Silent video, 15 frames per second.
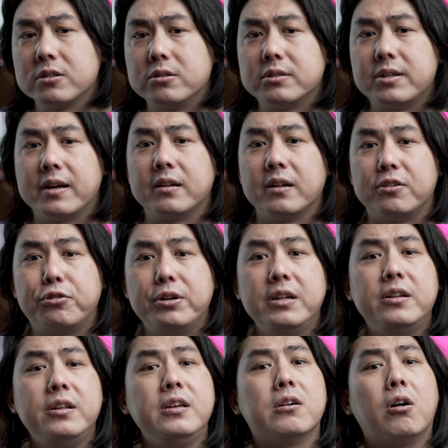to take the
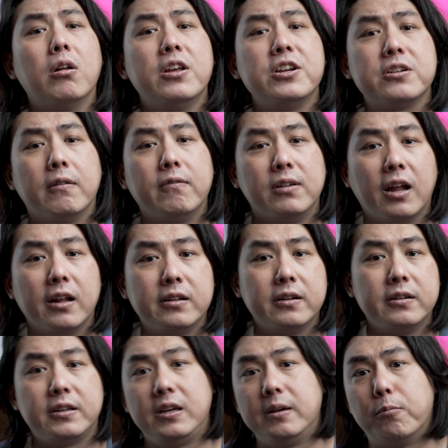Trinity College of London
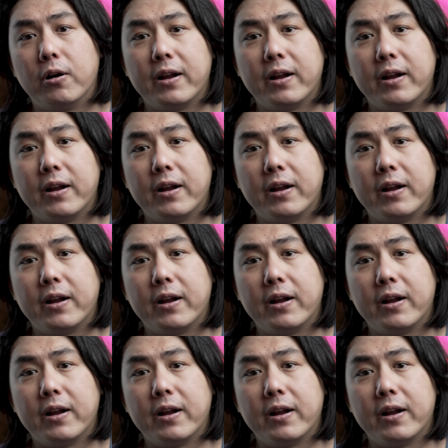keyboard